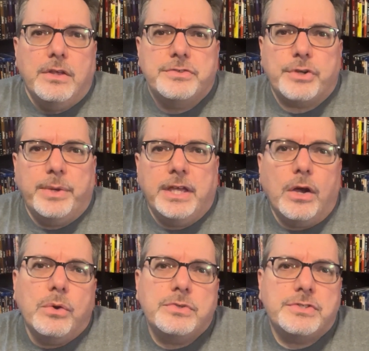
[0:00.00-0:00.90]
So he
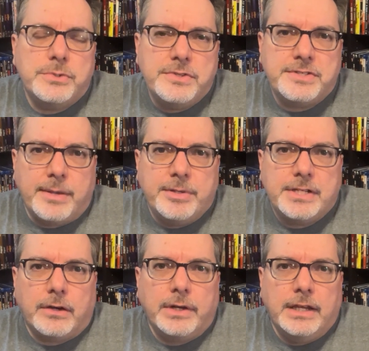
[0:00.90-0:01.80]
goes to the
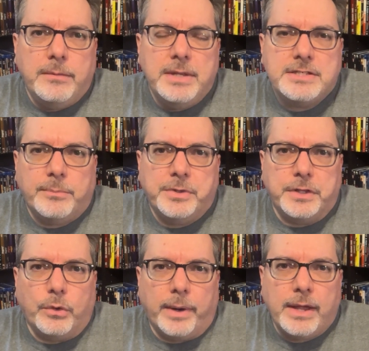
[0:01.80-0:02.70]
cemetery and he meets up with
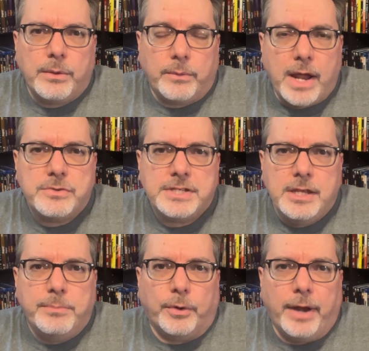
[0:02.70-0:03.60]
the ground,
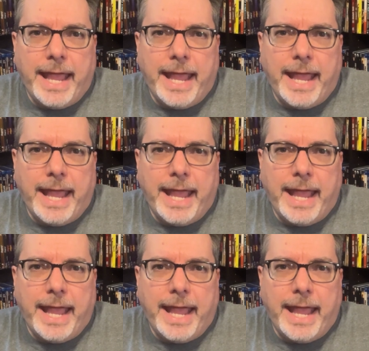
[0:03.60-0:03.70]
groundskeeper,